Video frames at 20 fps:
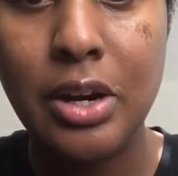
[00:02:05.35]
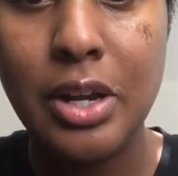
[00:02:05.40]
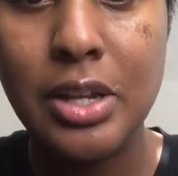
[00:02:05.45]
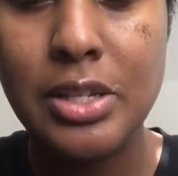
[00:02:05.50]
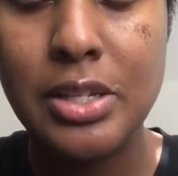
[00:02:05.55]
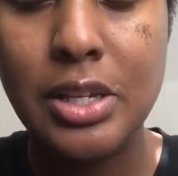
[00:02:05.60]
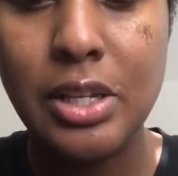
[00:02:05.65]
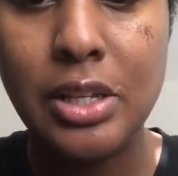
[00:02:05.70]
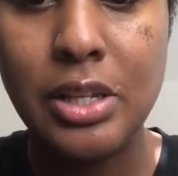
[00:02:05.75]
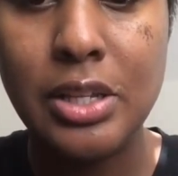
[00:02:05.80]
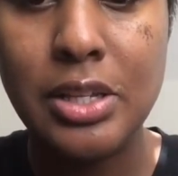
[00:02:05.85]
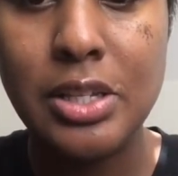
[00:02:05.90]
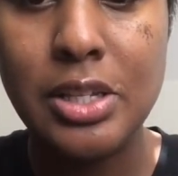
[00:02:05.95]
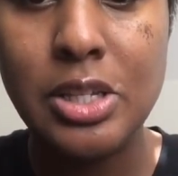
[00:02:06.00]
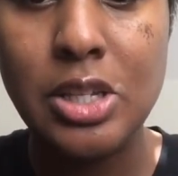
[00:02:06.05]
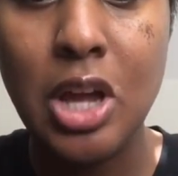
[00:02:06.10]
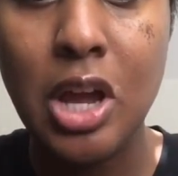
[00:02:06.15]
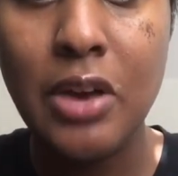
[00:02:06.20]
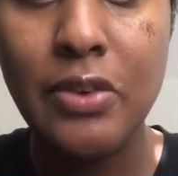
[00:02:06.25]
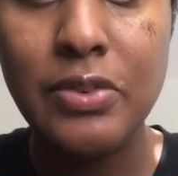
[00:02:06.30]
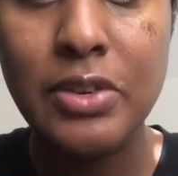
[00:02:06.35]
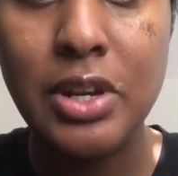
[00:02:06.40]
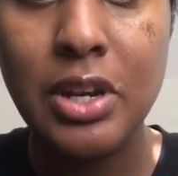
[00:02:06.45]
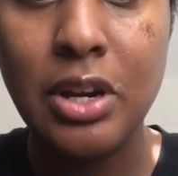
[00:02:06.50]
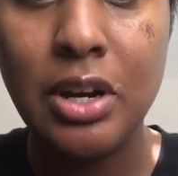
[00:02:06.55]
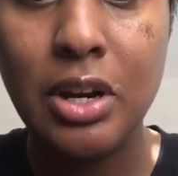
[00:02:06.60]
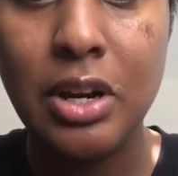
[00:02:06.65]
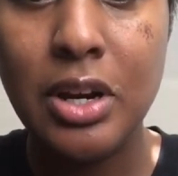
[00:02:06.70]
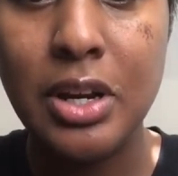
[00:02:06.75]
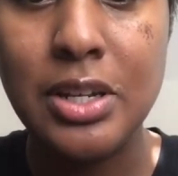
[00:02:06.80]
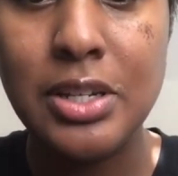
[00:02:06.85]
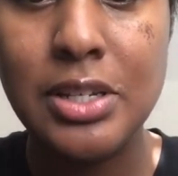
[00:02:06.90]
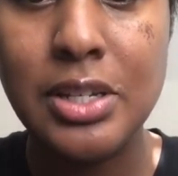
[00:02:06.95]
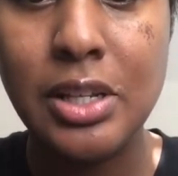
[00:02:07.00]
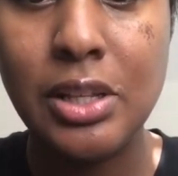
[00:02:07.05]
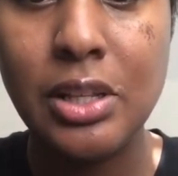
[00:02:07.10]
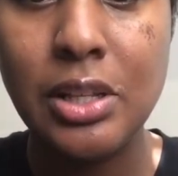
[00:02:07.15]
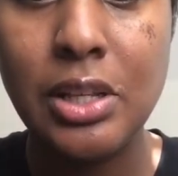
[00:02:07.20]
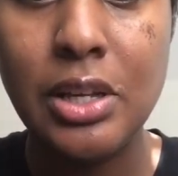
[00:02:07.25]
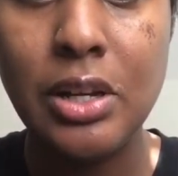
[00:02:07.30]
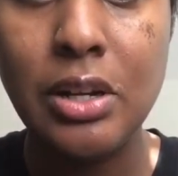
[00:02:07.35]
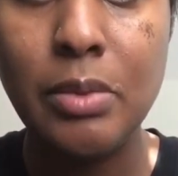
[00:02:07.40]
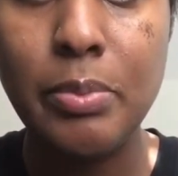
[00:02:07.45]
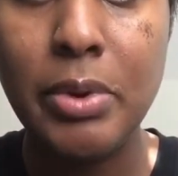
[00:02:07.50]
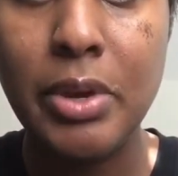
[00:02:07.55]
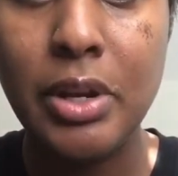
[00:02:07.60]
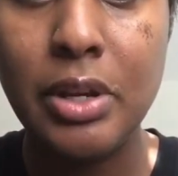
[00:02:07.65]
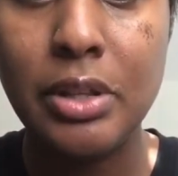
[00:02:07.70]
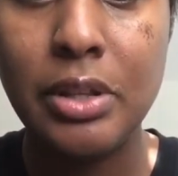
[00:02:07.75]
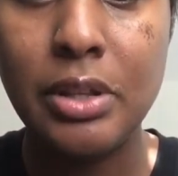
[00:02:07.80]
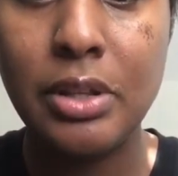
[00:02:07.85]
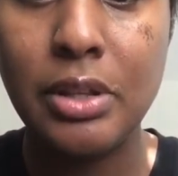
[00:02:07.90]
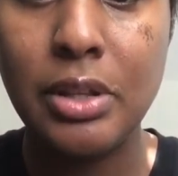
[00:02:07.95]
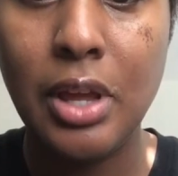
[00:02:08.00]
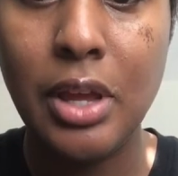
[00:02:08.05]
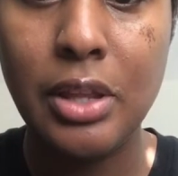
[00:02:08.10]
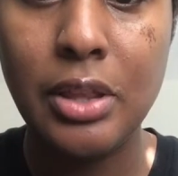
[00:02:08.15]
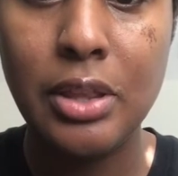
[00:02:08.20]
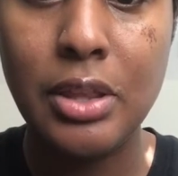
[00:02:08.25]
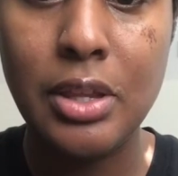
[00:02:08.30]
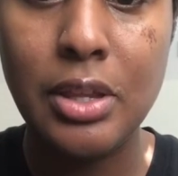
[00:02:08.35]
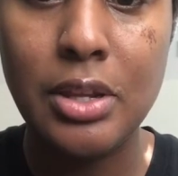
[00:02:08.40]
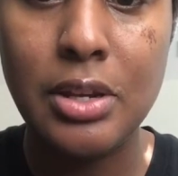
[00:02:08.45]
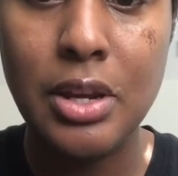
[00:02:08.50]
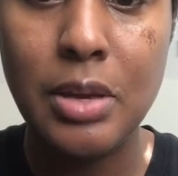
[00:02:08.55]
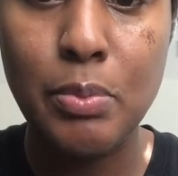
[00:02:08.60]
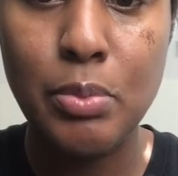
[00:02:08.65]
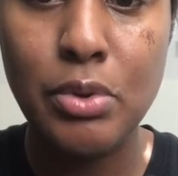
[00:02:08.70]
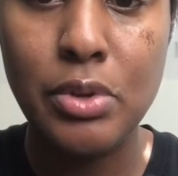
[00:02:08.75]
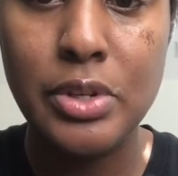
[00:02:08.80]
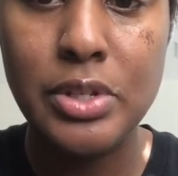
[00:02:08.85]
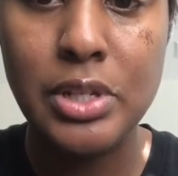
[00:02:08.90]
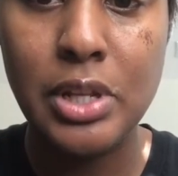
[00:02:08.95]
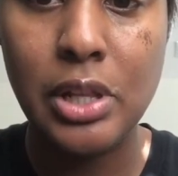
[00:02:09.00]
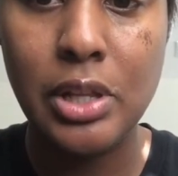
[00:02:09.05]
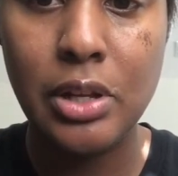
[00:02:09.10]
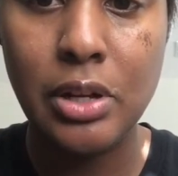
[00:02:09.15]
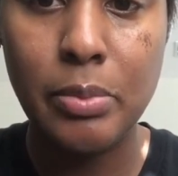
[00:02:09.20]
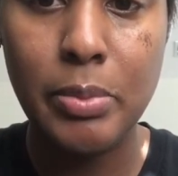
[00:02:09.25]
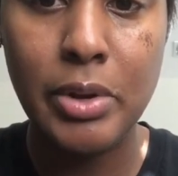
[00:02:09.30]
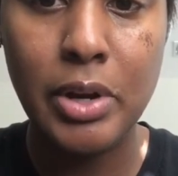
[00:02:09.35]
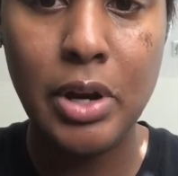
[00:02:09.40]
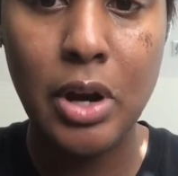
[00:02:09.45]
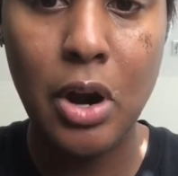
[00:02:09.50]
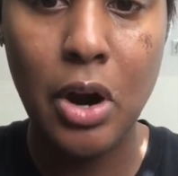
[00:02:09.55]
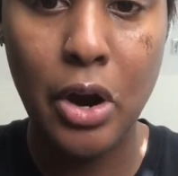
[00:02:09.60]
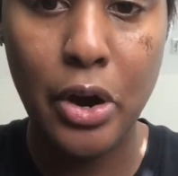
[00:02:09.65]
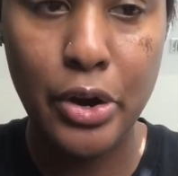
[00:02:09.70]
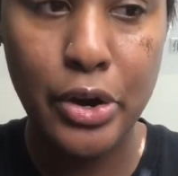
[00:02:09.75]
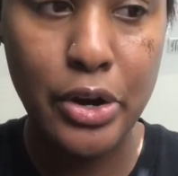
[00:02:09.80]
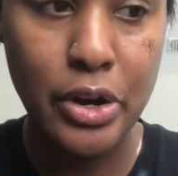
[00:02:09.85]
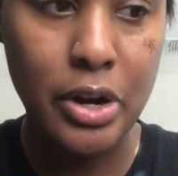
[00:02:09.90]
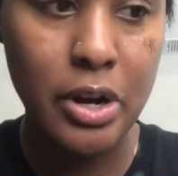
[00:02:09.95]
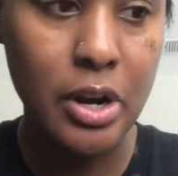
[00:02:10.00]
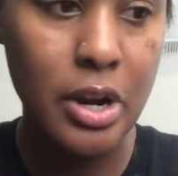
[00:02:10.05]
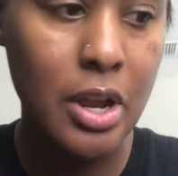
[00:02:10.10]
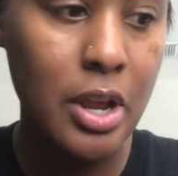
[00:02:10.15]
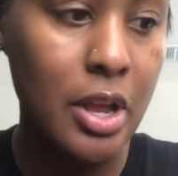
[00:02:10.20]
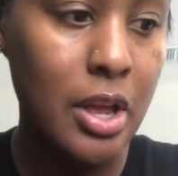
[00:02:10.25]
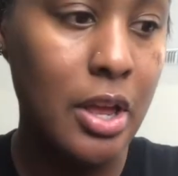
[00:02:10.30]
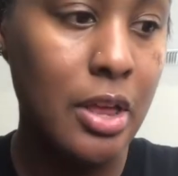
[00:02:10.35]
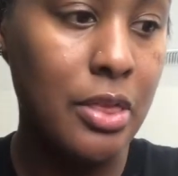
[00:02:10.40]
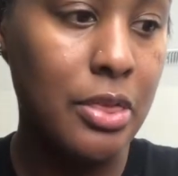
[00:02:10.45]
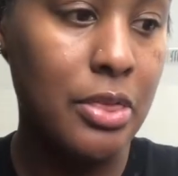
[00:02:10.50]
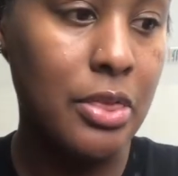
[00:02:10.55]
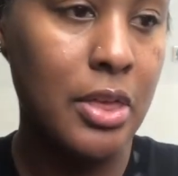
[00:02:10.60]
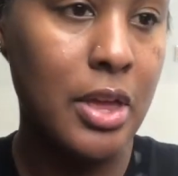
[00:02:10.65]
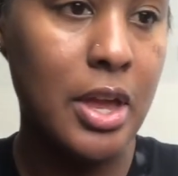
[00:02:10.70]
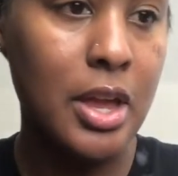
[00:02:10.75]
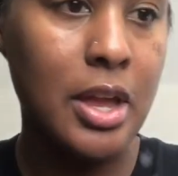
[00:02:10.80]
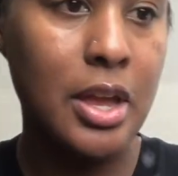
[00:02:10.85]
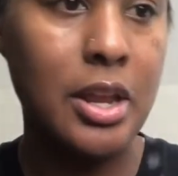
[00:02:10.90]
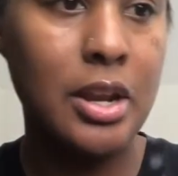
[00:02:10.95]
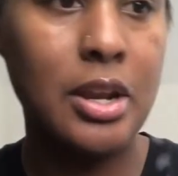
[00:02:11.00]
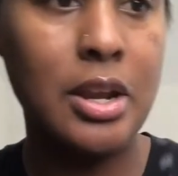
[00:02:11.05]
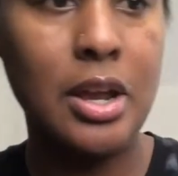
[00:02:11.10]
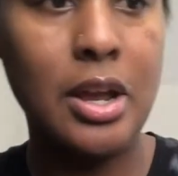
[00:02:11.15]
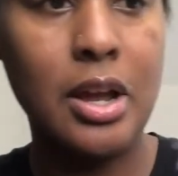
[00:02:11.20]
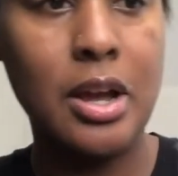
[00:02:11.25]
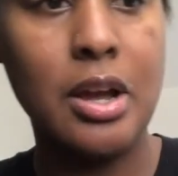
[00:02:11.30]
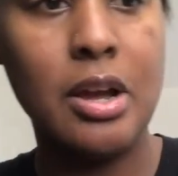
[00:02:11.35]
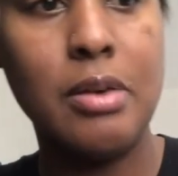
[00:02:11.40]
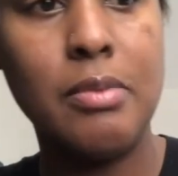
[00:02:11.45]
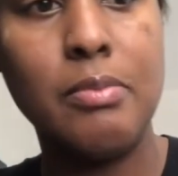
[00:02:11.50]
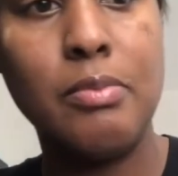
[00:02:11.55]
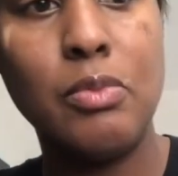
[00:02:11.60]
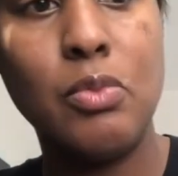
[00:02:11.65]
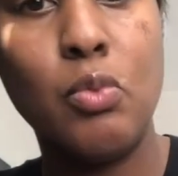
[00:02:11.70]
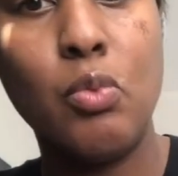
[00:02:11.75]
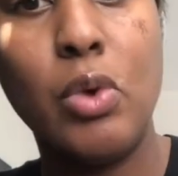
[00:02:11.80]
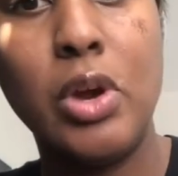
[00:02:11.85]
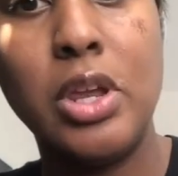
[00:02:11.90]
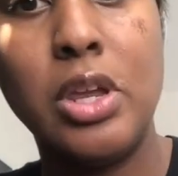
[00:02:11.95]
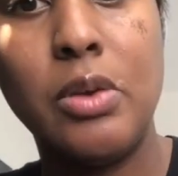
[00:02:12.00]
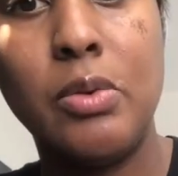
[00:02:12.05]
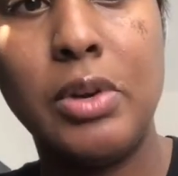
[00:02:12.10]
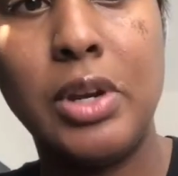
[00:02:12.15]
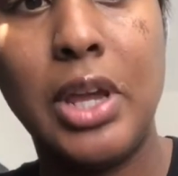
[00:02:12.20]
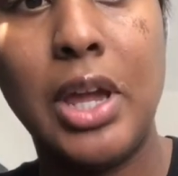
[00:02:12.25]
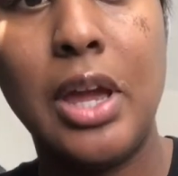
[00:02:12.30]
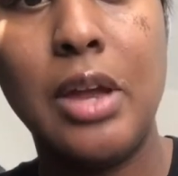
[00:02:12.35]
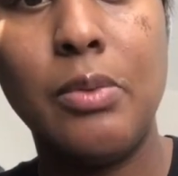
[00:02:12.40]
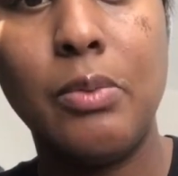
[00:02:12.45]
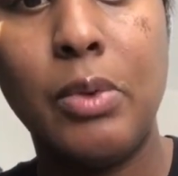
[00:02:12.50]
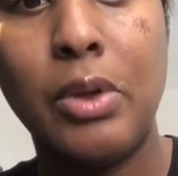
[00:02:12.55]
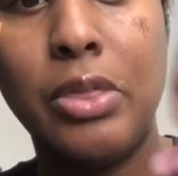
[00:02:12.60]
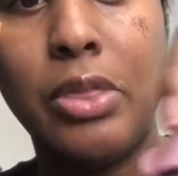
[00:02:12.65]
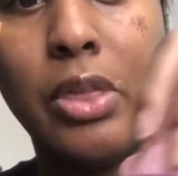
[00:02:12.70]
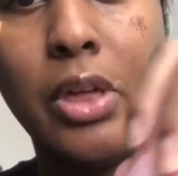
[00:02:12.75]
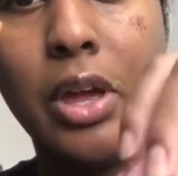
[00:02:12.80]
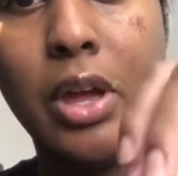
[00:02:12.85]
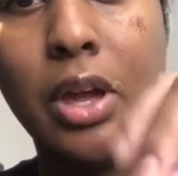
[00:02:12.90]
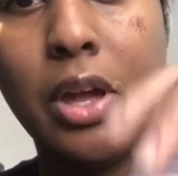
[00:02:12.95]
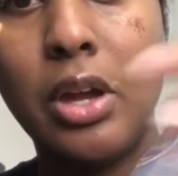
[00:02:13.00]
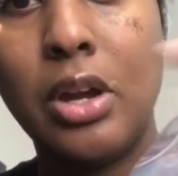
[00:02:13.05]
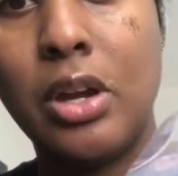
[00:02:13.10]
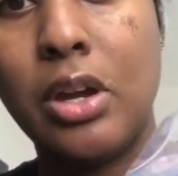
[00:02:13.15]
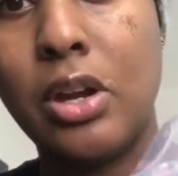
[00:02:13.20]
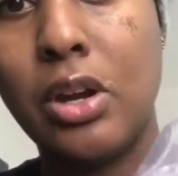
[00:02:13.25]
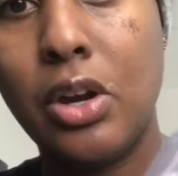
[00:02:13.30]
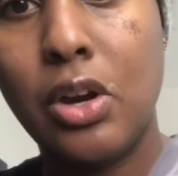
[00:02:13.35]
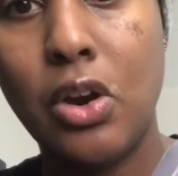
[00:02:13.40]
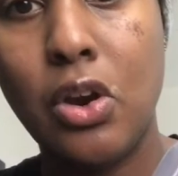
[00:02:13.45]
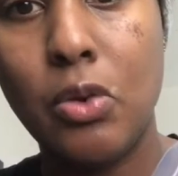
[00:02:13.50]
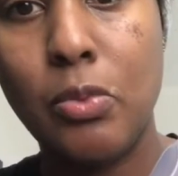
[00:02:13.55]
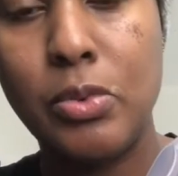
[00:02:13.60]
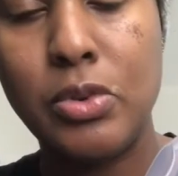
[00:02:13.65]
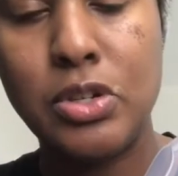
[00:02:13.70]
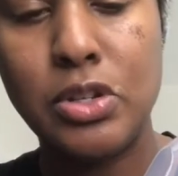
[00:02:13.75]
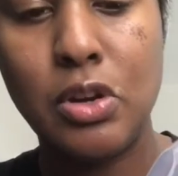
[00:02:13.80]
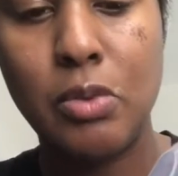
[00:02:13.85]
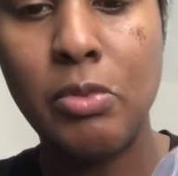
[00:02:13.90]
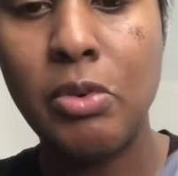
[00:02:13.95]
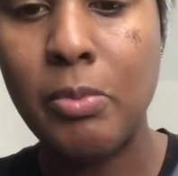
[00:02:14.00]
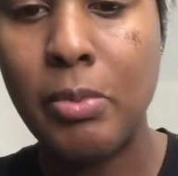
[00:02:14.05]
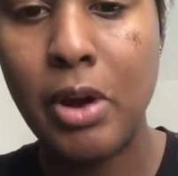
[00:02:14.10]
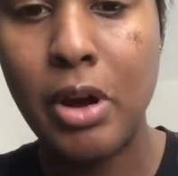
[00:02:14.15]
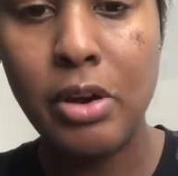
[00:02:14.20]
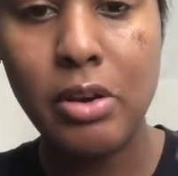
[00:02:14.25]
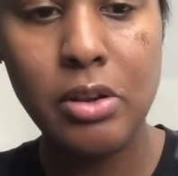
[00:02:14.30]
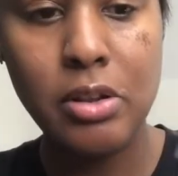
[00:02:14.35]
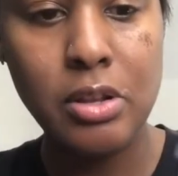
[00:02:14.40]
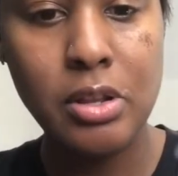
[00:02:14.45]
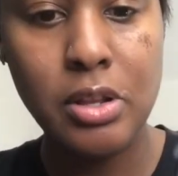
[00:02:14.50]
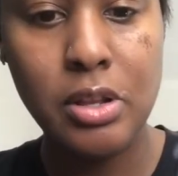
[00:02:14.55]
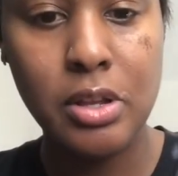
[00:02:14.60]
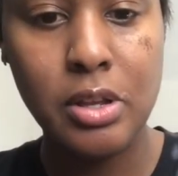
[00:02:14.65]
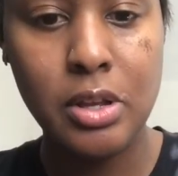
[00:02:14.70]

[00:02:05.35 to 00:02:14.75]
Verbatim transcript: It's a, it's soft here. It's a little bit, the nipple is a little bit harder than um, what you would get with the Comotomo bottle.